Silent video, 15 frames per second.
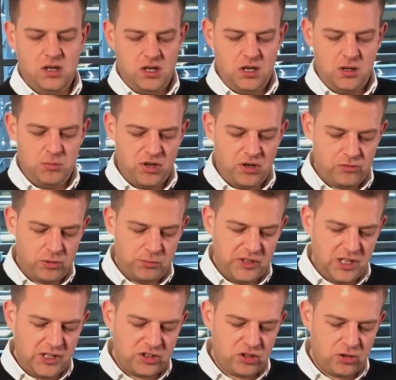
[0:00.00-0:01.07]
apart from the
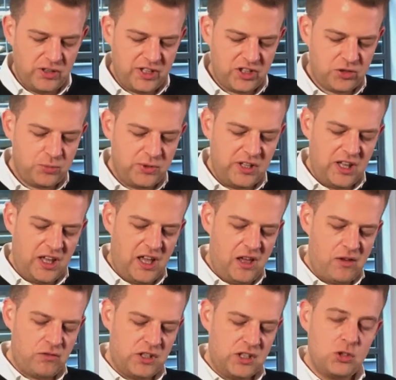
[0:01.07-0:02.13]
electronics, we
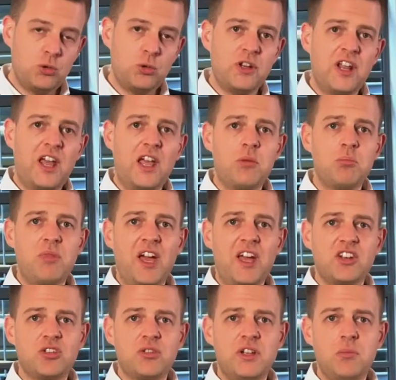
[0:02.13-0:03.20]
have included a
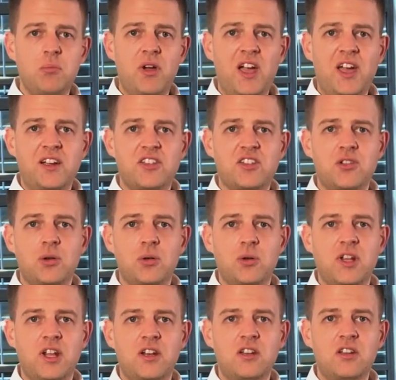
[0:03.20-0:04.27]
battery pack so
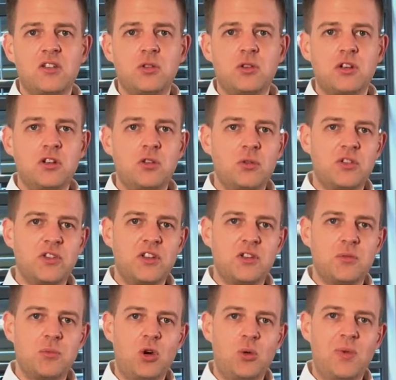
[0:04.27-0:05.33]
that you can use this
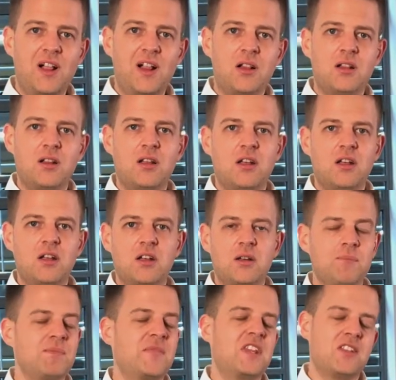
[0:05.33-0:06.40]

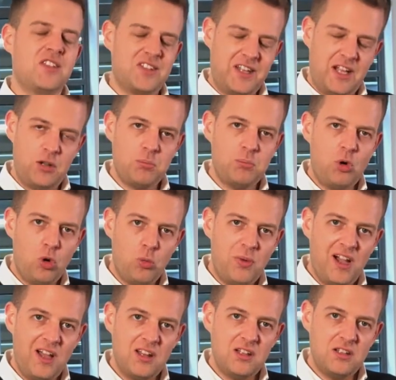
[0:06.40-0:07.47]
scale
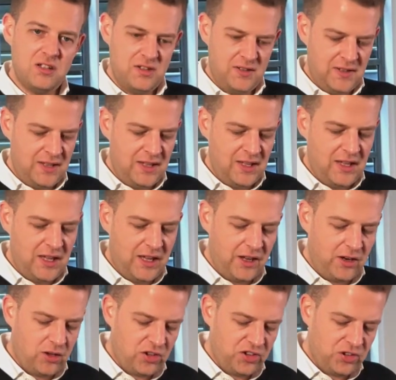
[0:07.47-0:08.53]
mobile. And
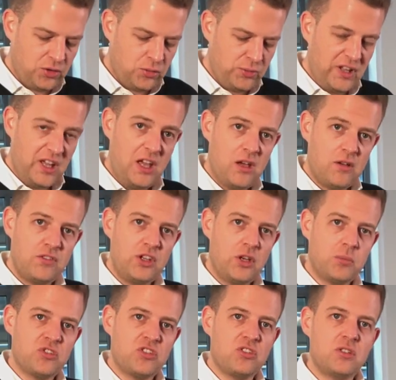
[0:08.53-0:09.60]
also we have the
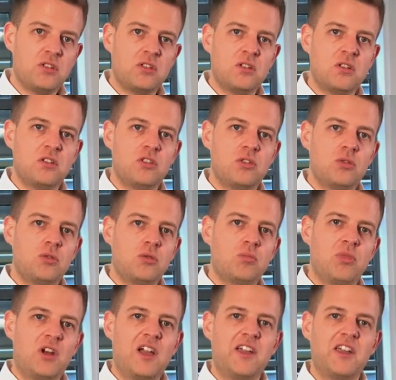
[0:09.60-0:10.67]
option to
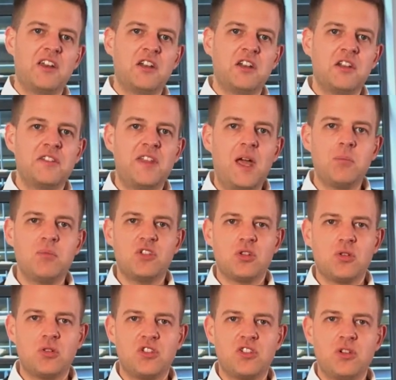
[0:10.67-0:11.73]
plug in an
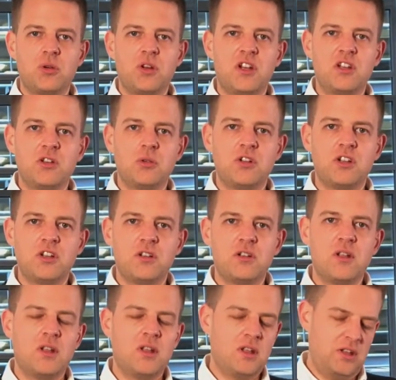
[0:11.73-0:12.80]
adapter so that you can
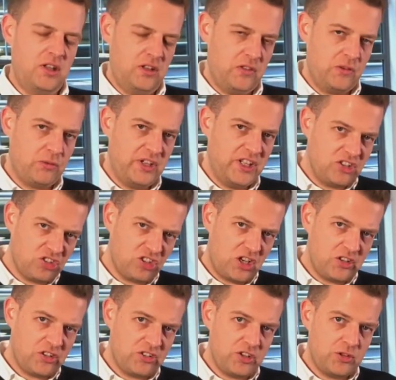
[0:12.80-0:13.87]
either
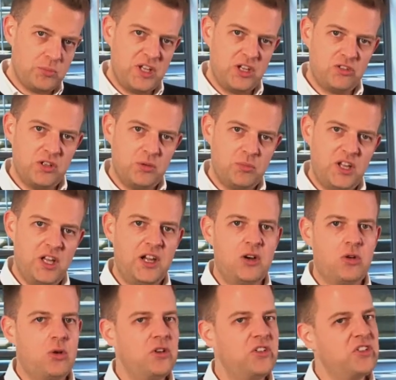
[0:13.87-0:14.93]
recharge this battery
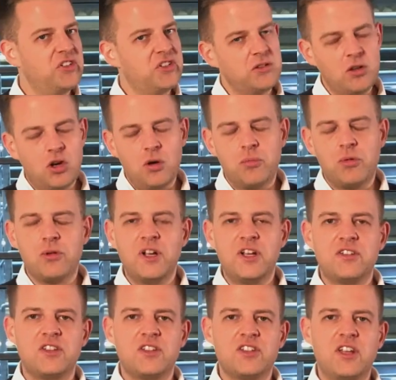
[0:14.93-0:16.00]
pack or just
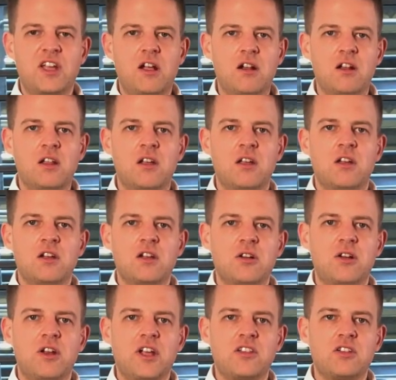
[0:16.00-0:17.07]
operate the scale
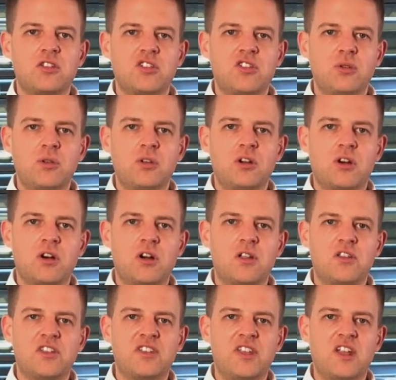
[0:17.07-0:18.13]
connected to your
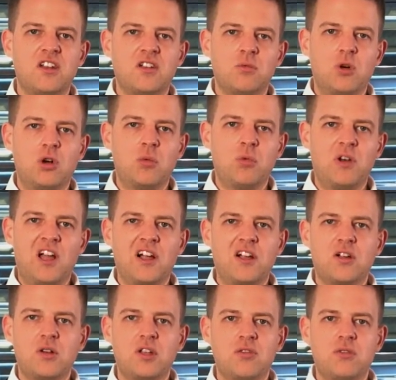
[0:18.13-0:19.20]
standard wall plug
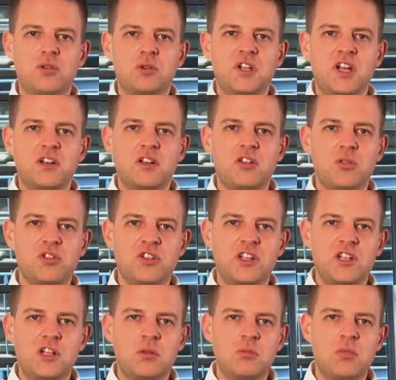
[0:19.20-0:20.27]
if you're not using
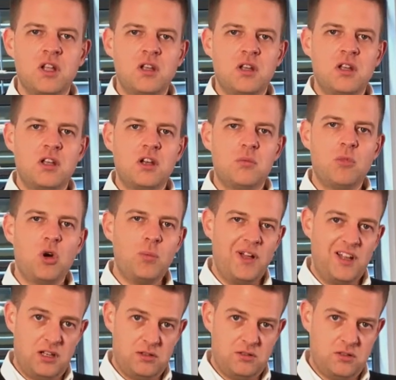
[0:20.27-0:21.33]
it in a
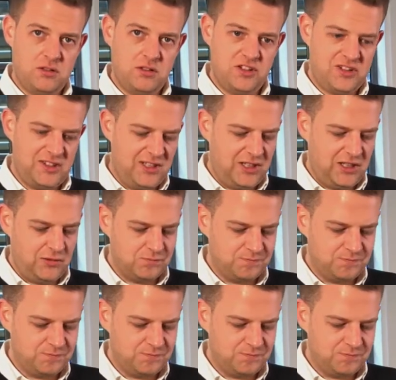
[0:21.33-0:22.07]
mobile setting.